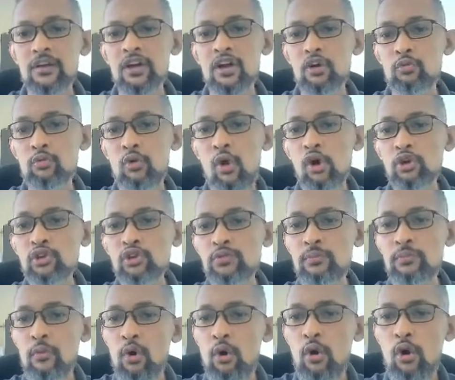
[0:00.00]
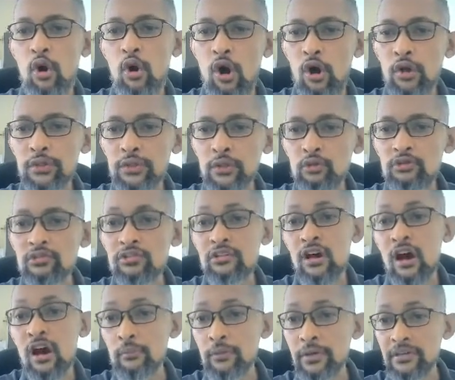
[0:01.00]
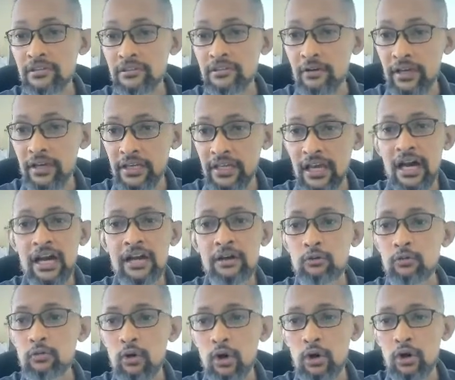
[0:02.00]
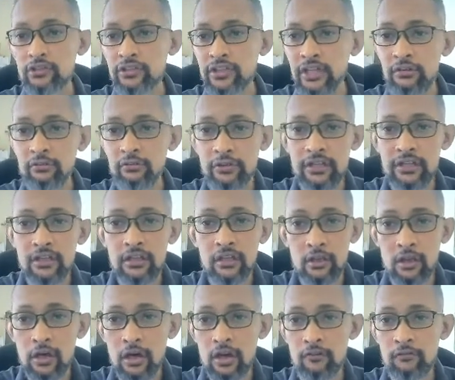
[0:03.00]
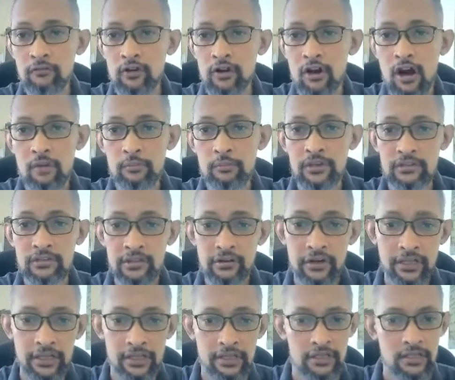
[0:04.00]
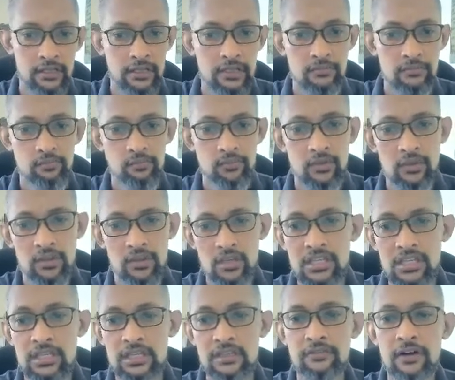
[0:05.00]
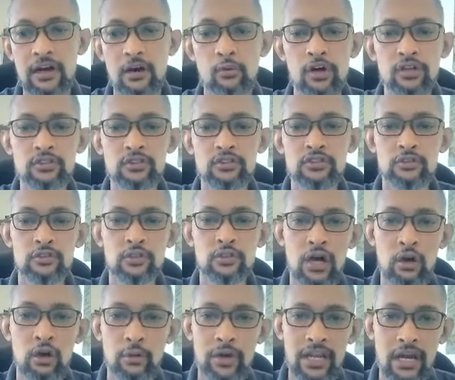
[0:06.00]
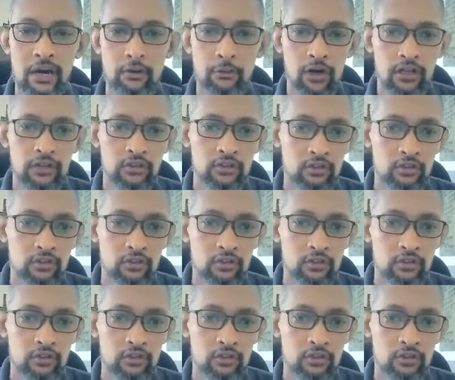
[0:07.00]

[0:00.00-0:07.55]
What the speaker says: Watch more on those comics there, okay? I watch and read a lot of comics there, okay? If I want to, when I want to